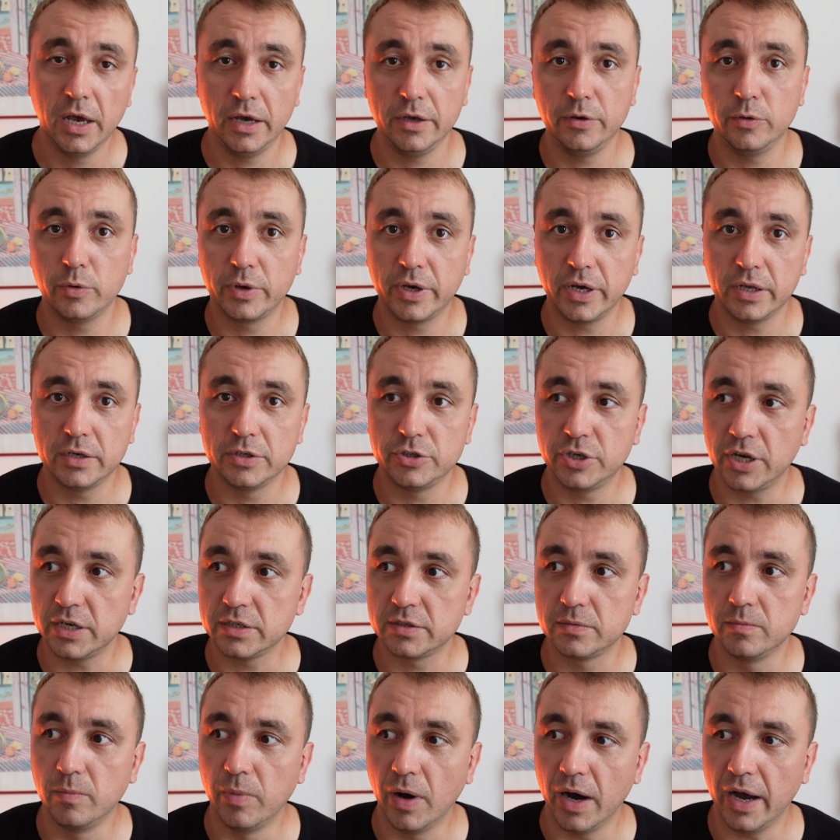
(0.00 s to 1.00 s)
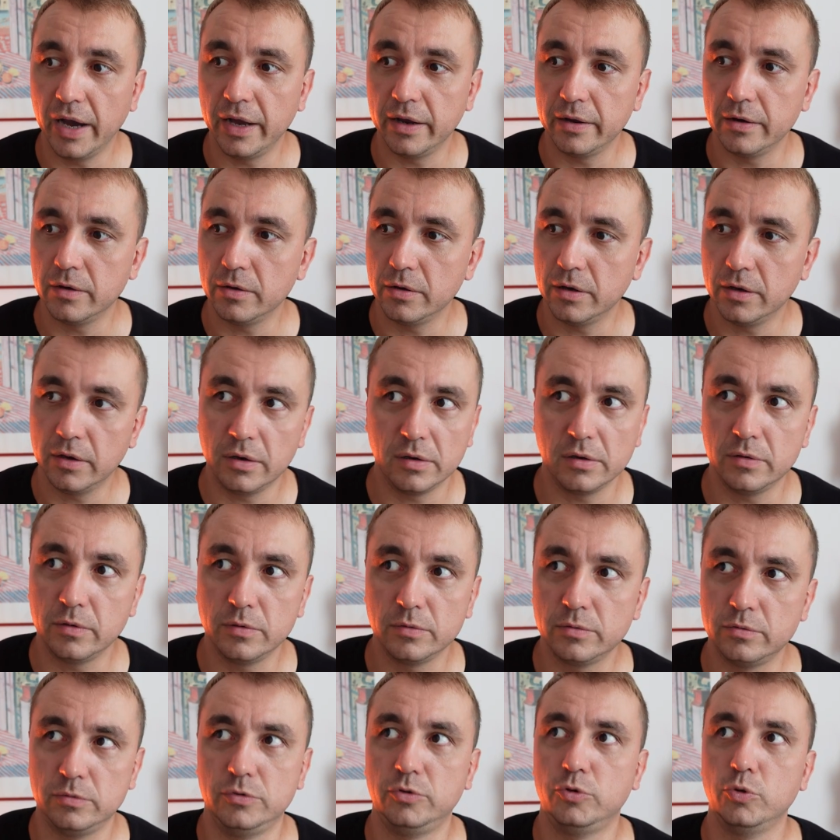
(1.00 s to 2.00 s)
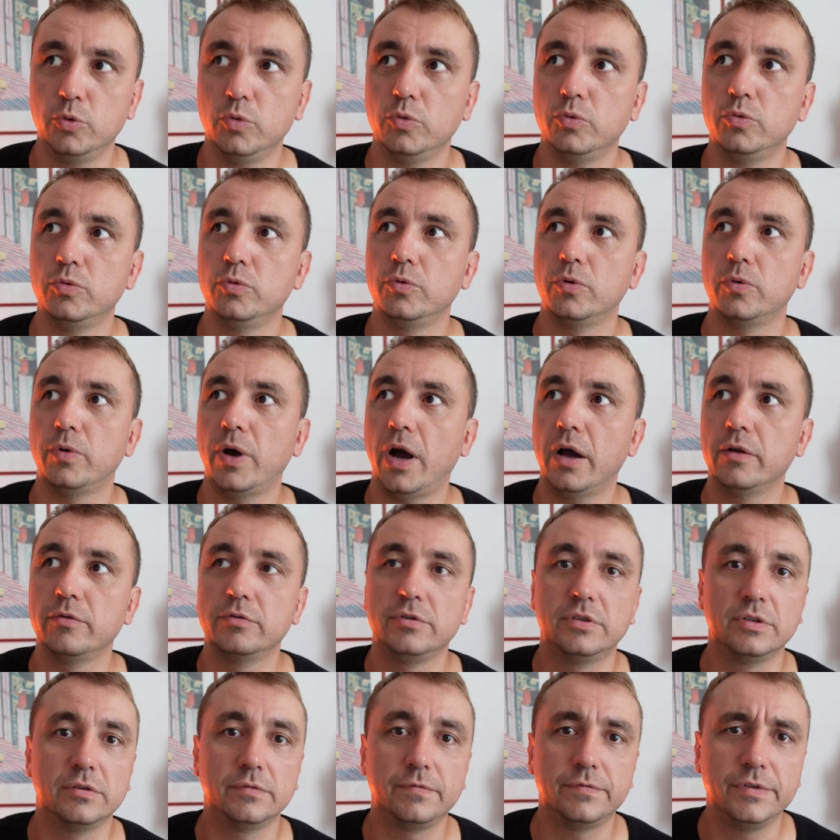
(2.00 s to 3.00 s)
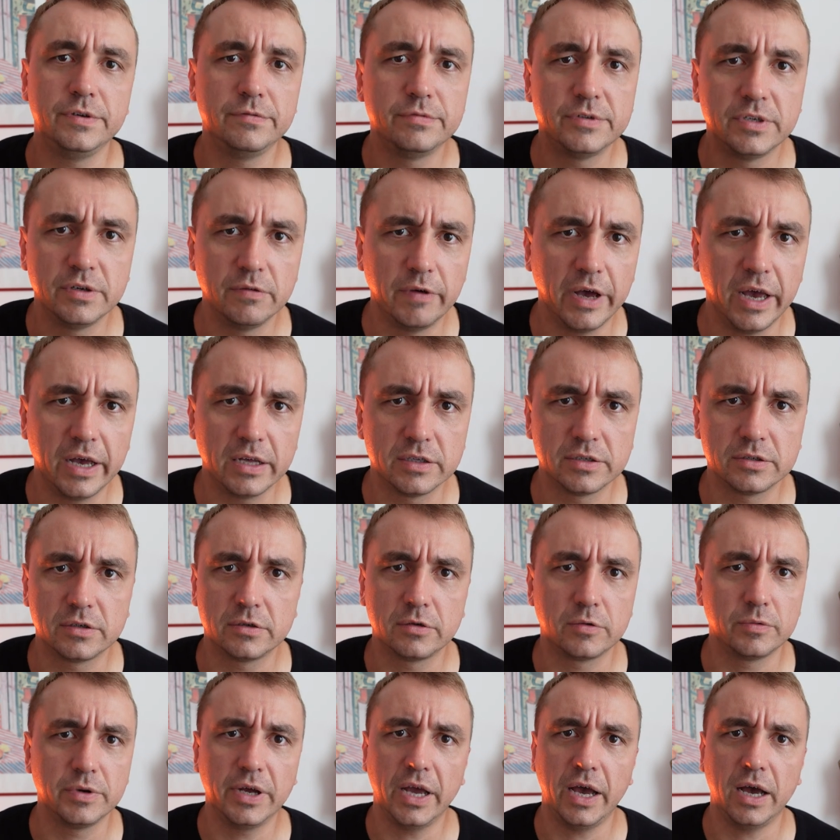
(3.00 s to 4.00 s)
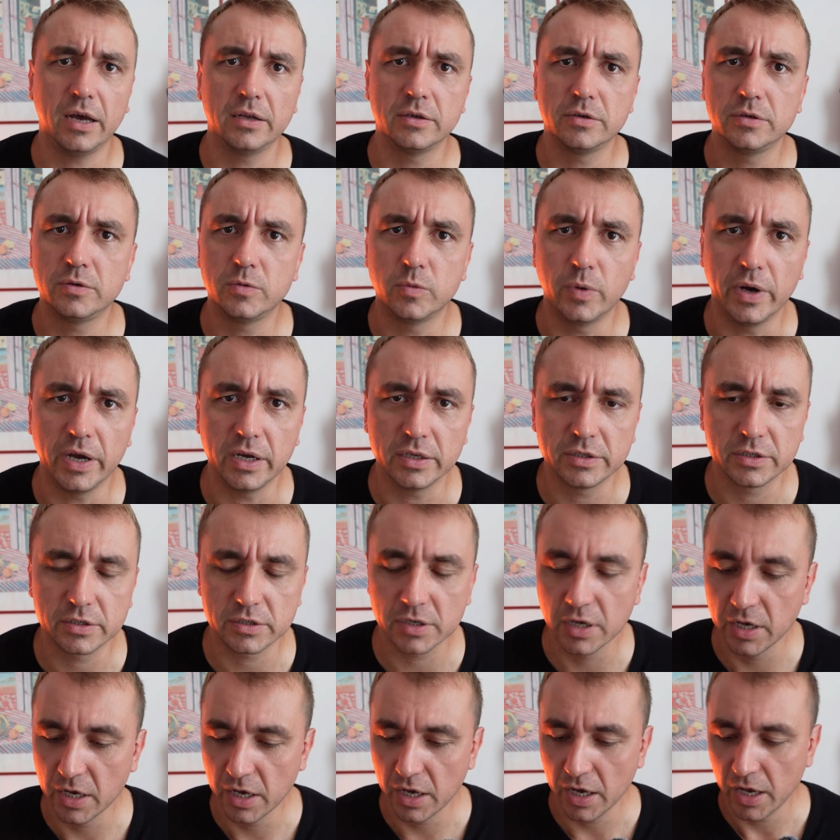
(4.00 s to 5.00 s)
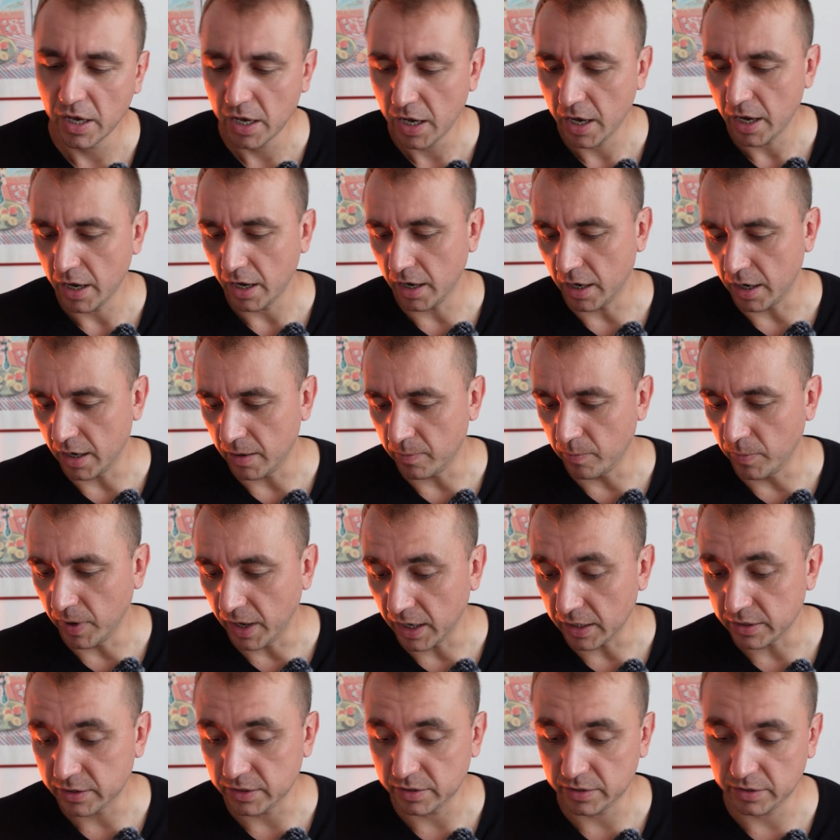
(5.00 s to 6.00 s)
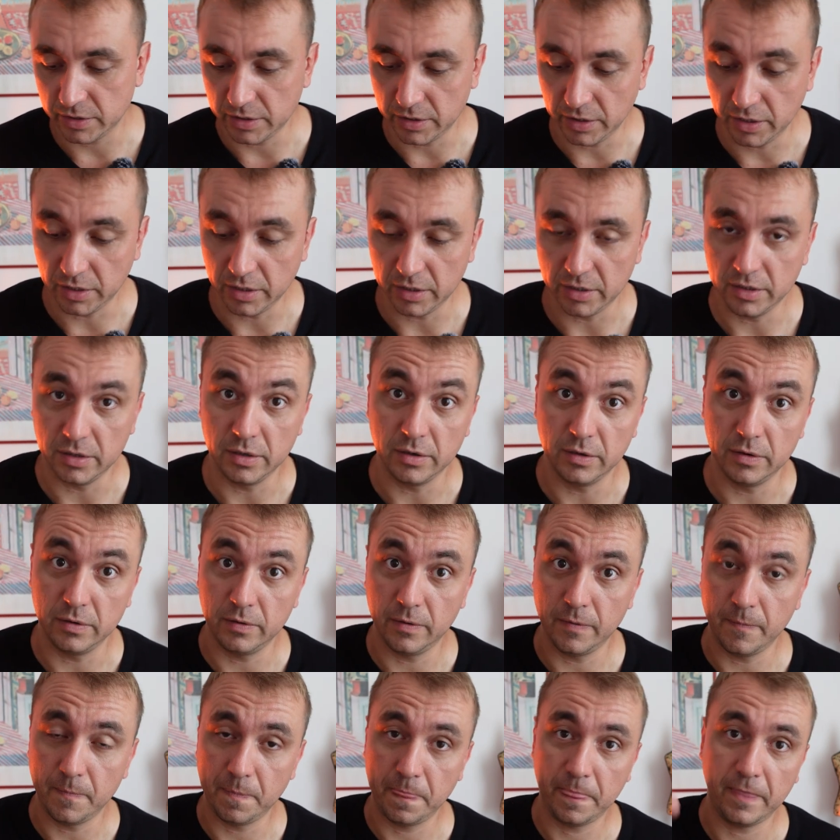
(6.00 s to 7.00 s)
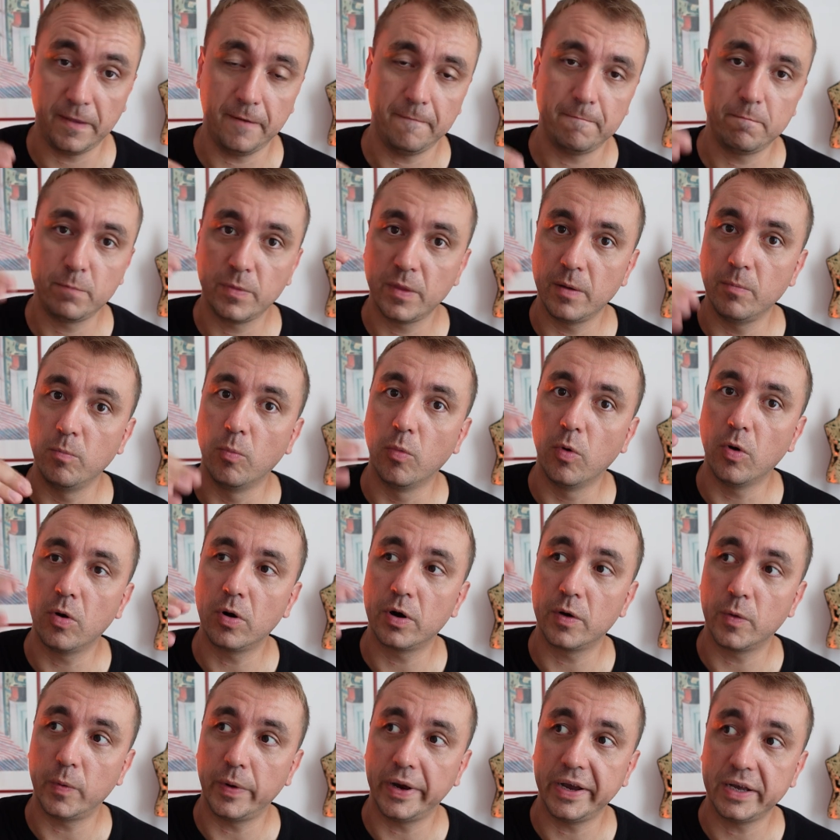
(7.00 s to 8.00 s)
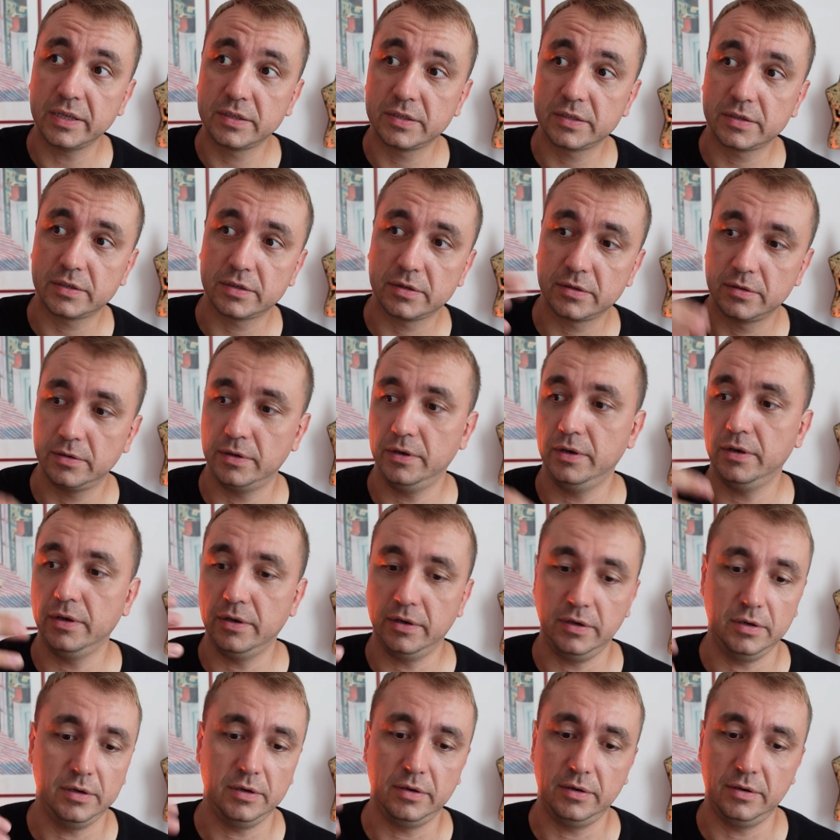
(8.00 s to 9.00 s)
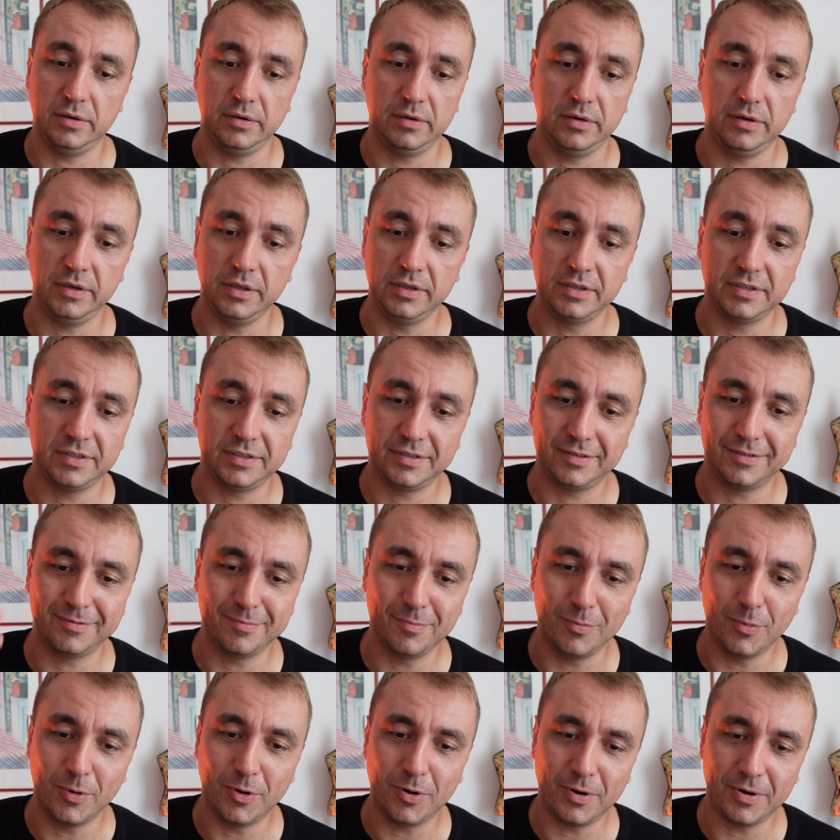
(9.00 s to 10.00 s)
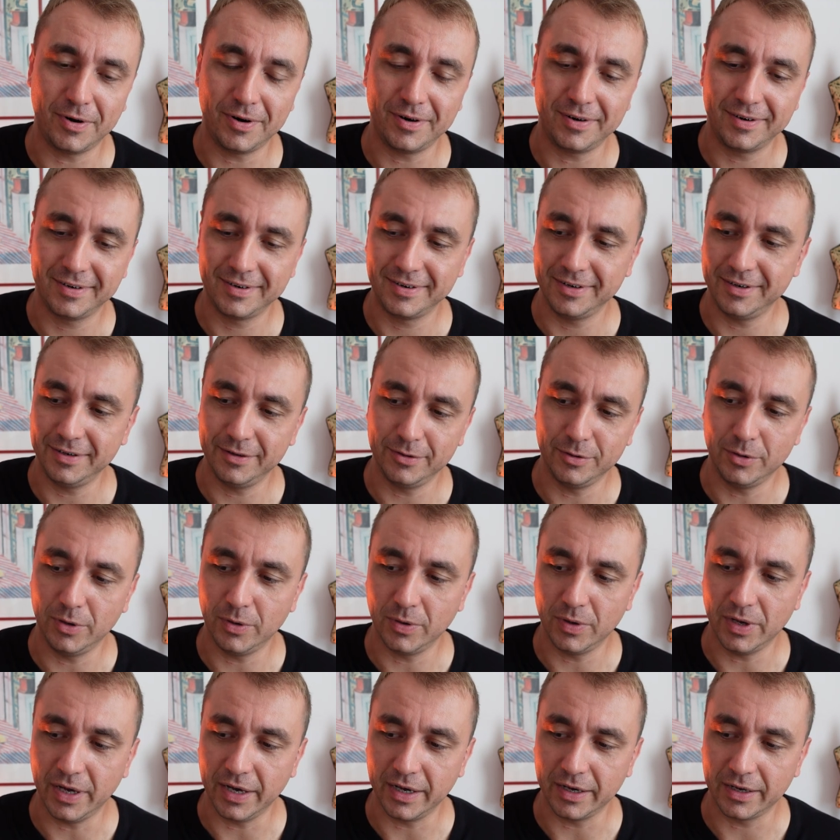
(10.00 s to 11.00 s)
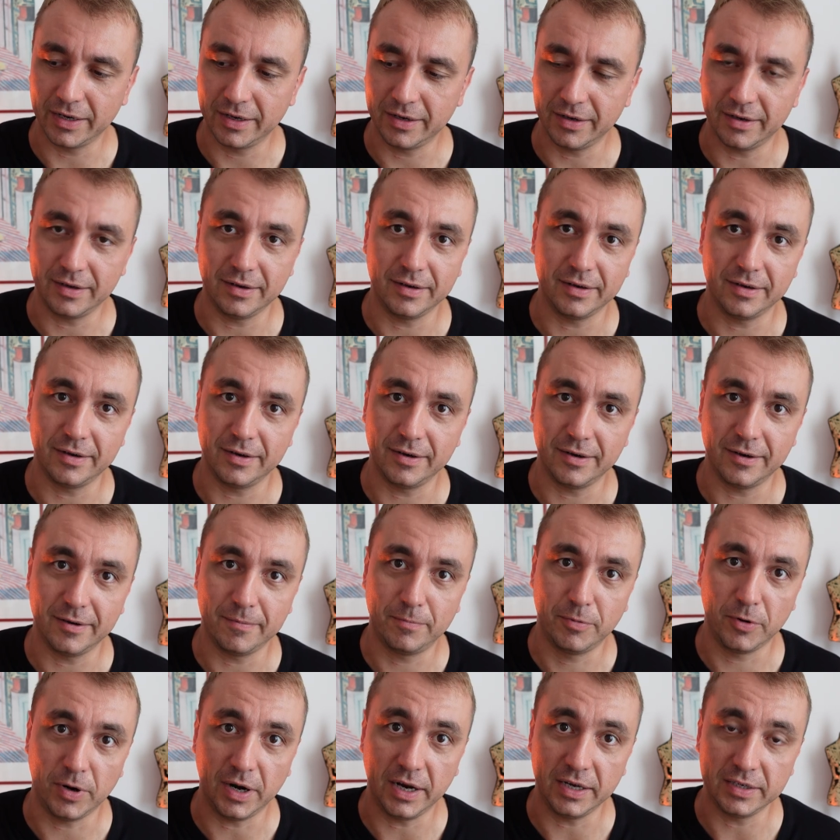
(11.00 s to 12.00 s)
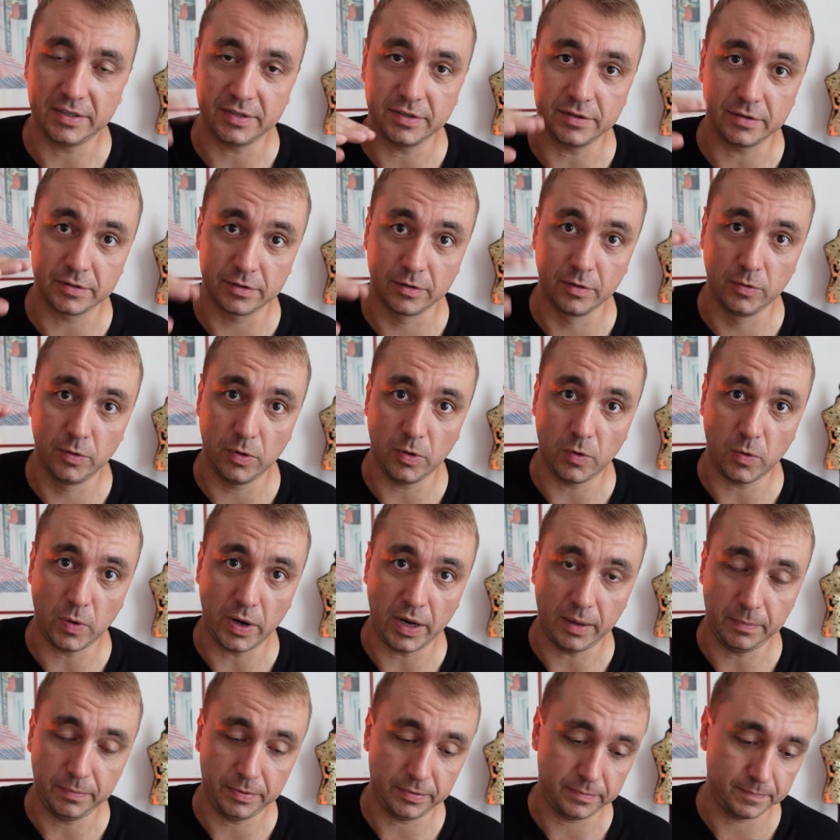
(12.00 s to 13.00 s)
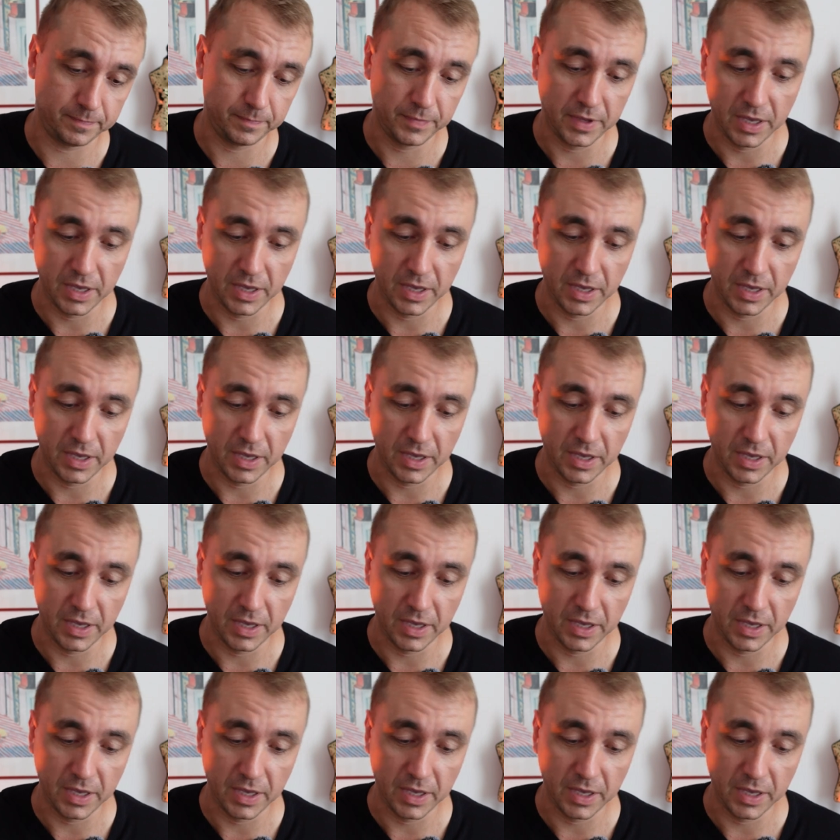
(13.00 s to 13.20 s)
You can just buy uh, 250 watts, 300 watts, uh, but uh, more vets, uh, it's more, you know, like uh, prices grow up.